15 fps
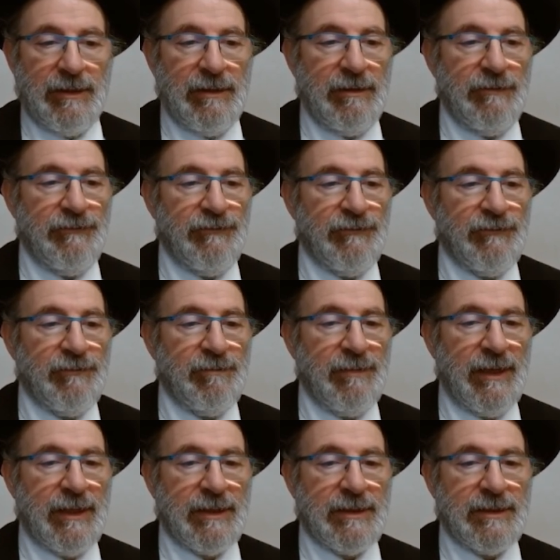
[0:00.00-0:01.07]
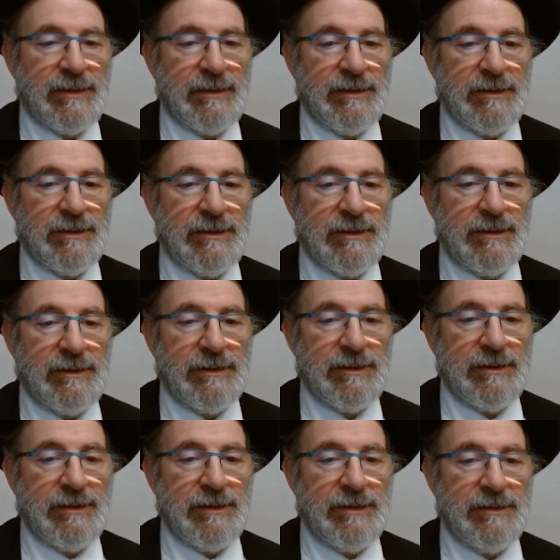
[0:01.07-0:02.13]
If black
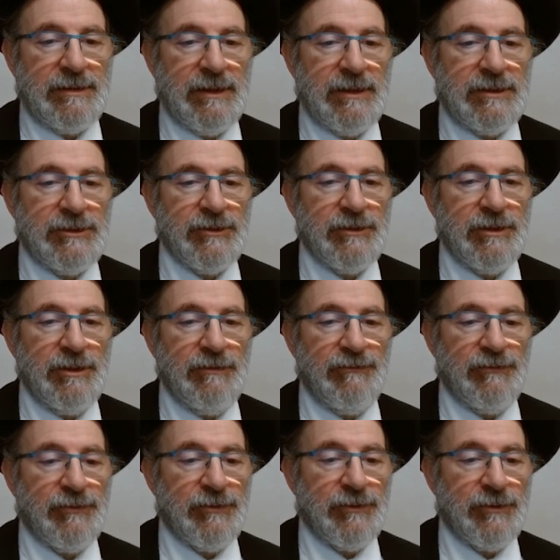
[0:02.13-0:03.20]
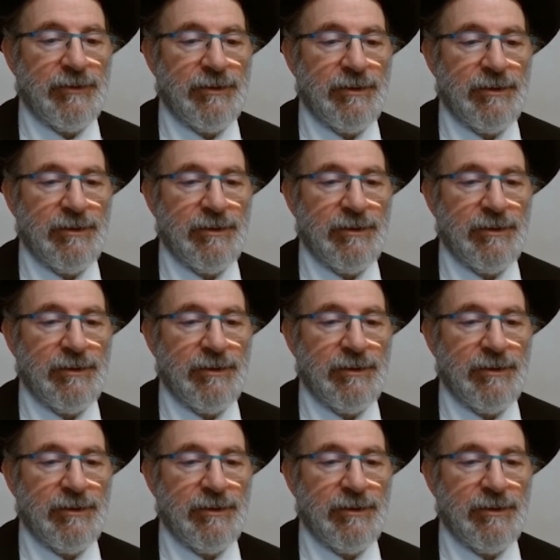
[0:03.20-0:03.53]
takes on e4,